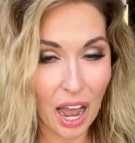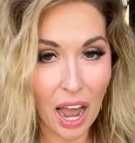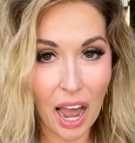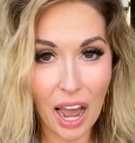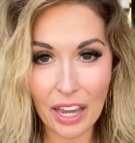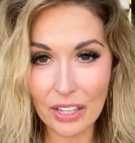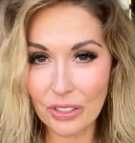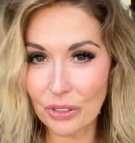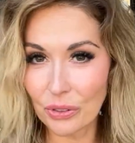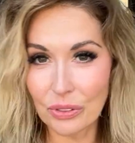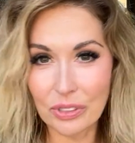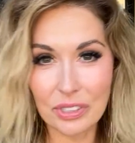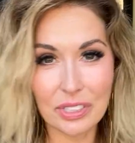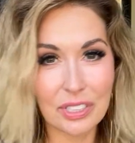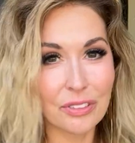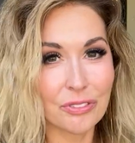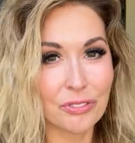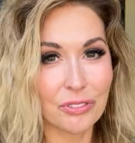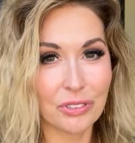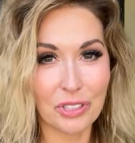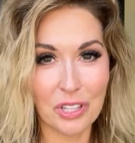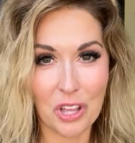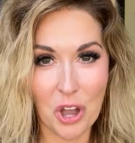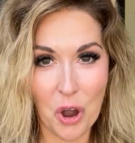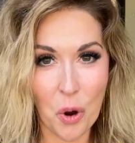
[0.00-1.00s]
I don't
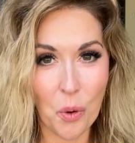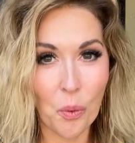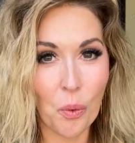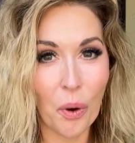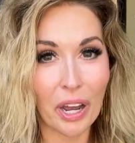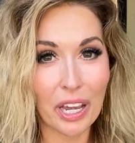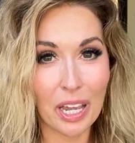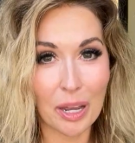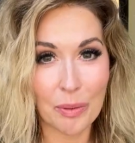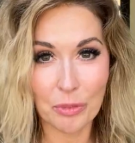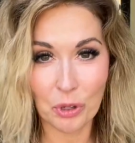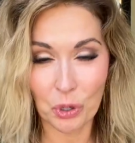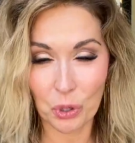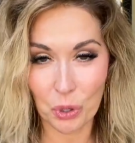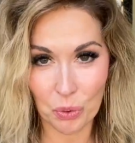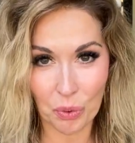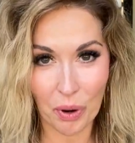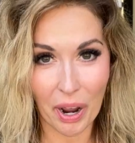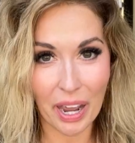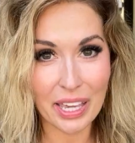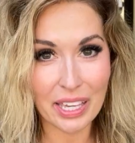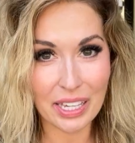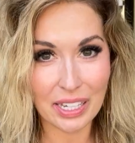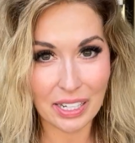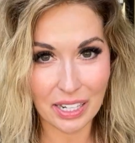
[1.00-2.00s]
even know why I'm
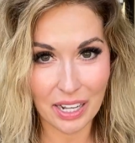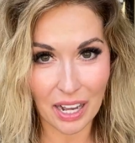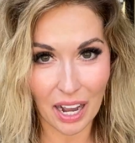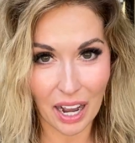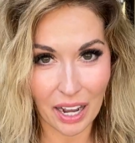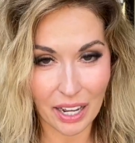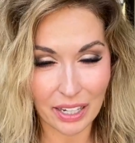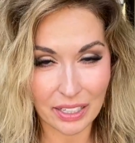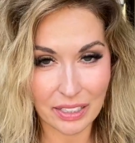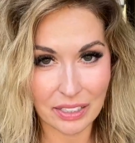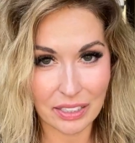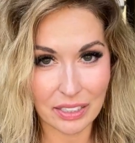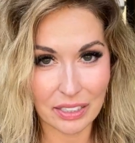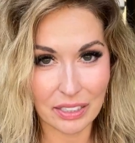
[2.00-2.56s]
crying, God.